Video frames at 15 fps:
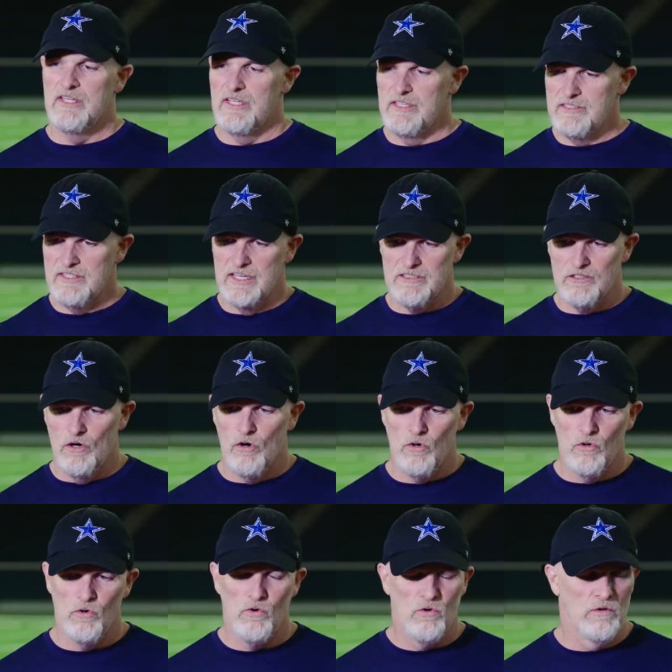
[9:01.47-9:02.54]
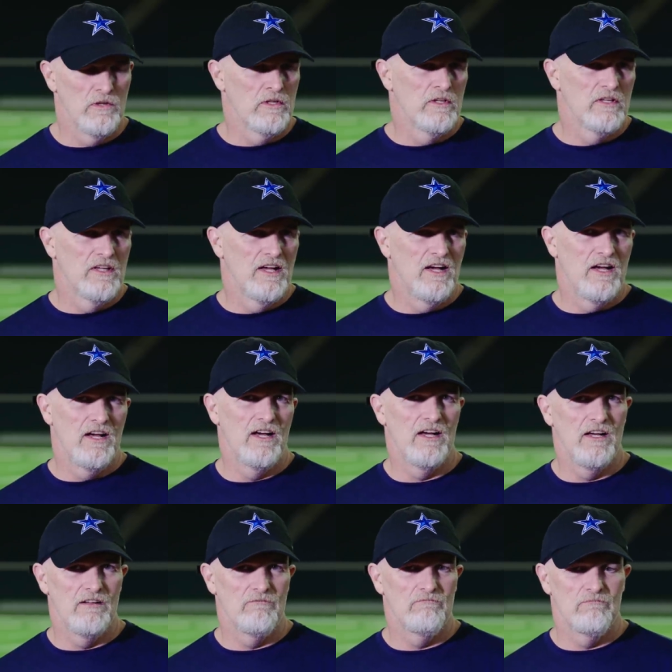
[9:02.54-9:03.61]
he sets the whole
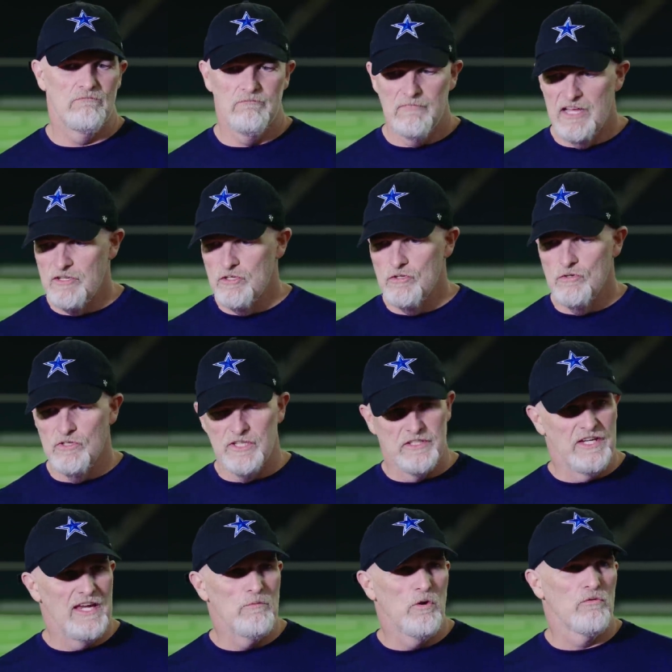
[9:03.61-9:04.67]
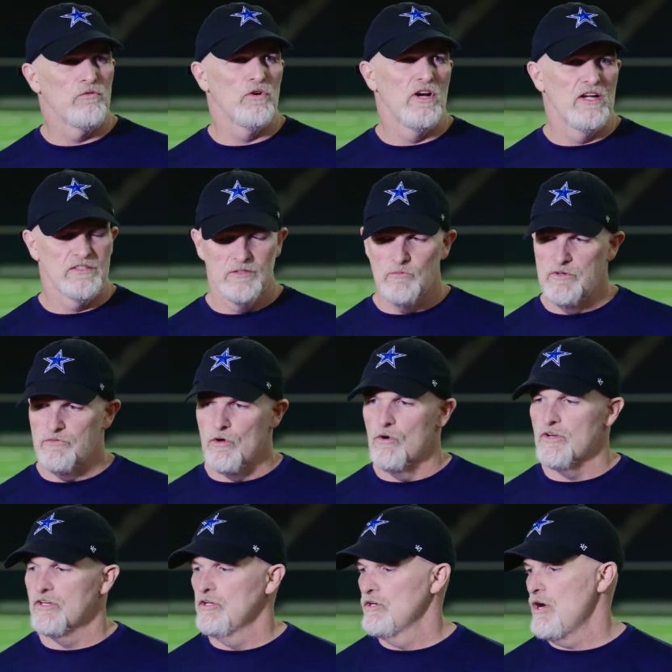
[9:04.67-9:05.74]
menu and the table for us, and we've
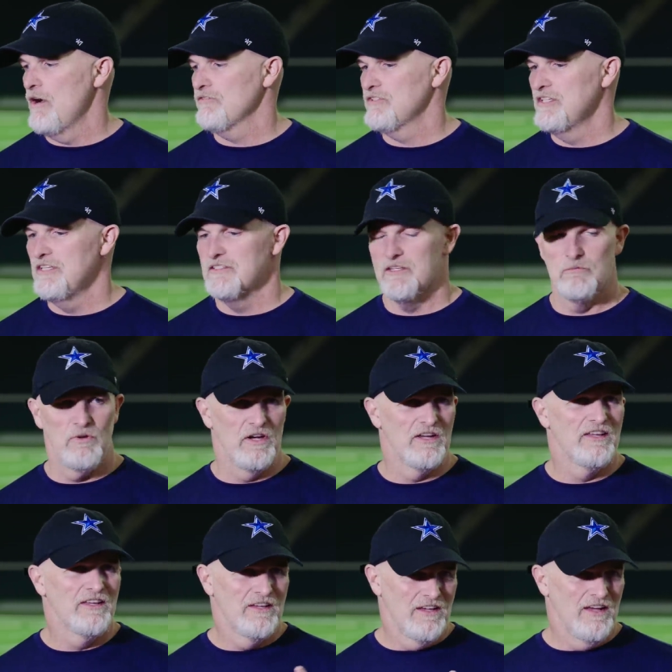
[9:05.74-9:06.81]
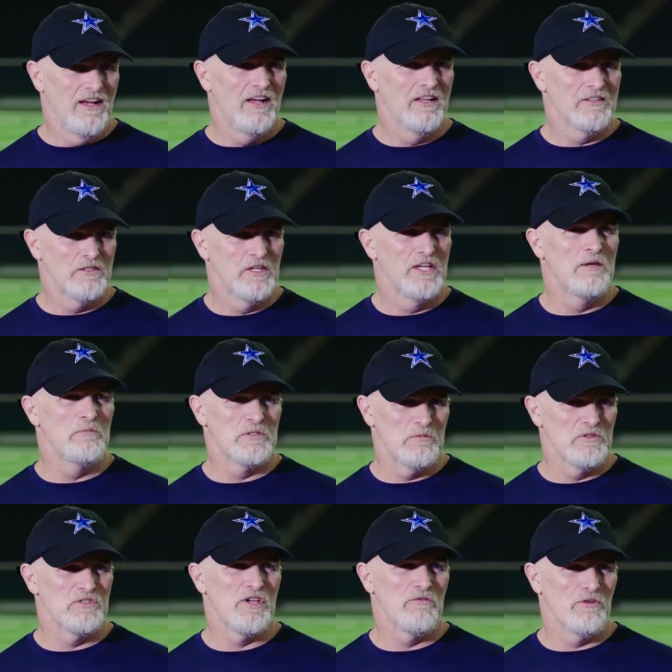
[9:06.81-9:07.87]
thrown a good off season. But him
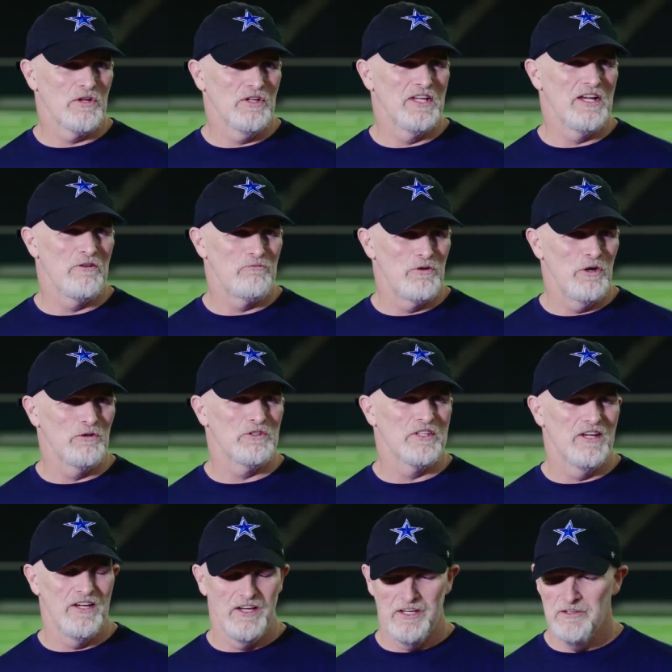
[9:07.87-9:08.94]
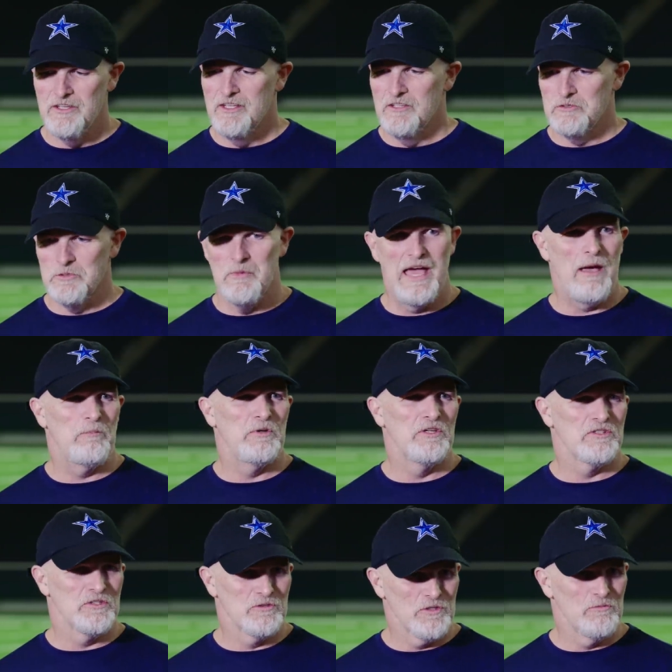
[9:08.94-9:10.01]
specifically, I felt some
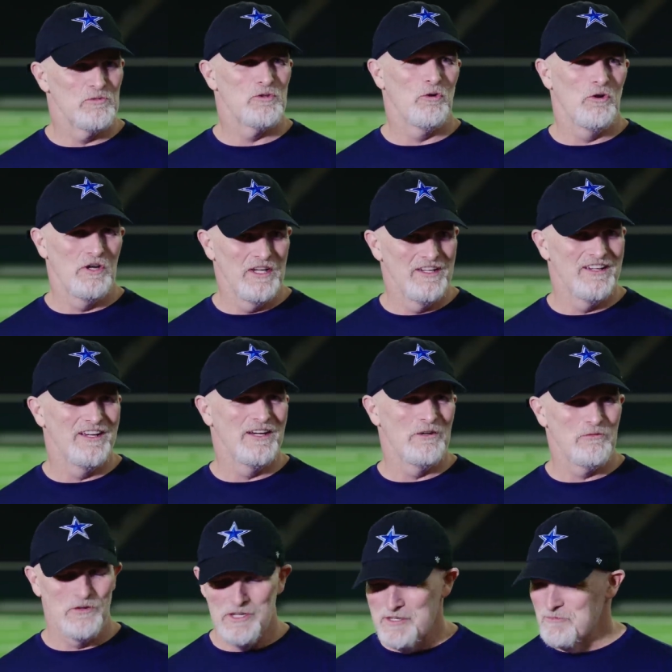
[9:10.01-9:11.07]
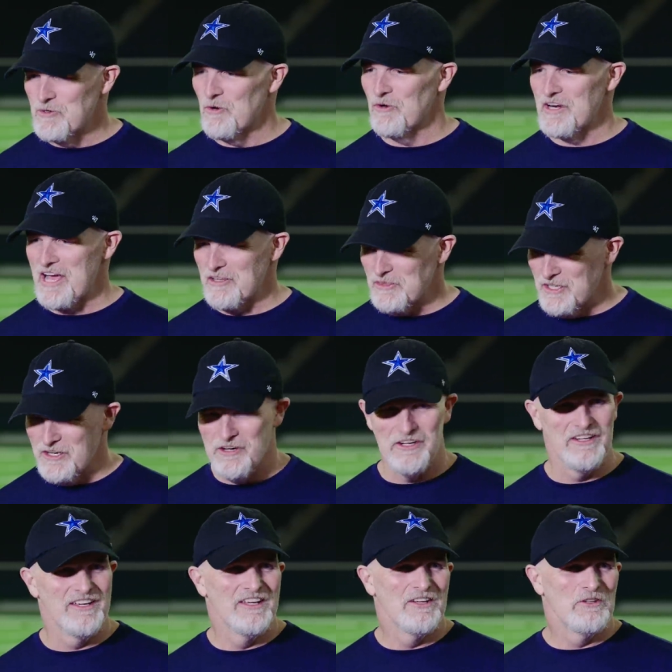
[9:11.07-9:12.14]
happiness and some joy for him going out there,
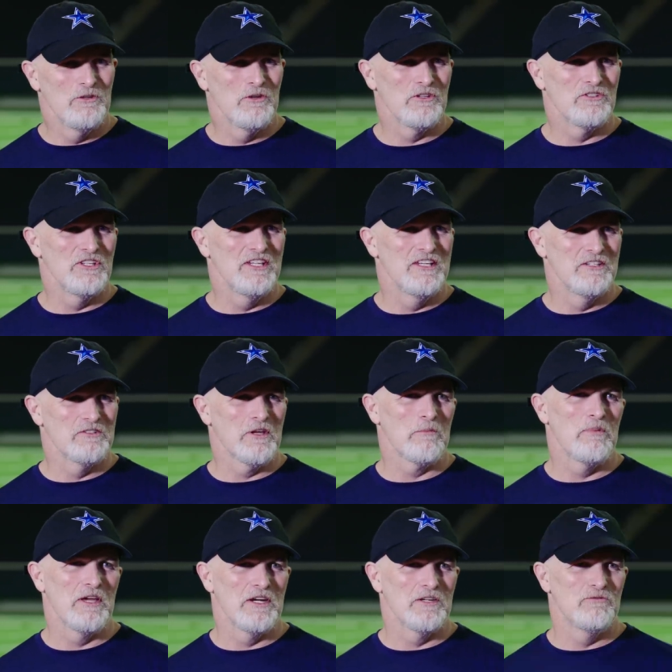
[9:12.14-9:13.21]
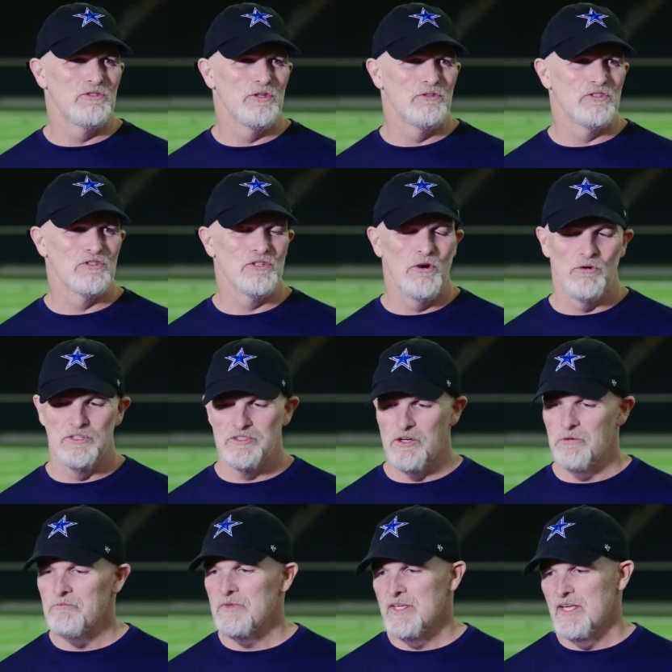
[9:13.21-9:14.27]
and you can see his competitive juices going.
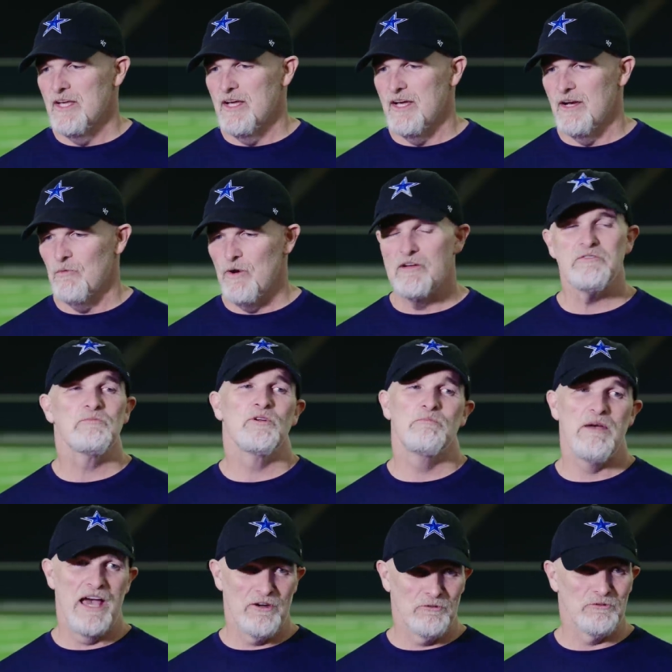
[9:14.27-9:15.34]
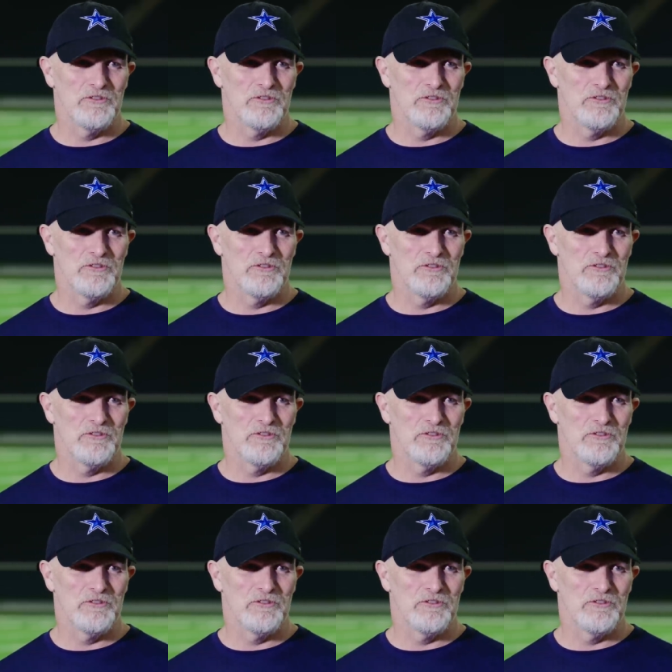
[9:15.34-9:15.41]
So we'll have some good battles.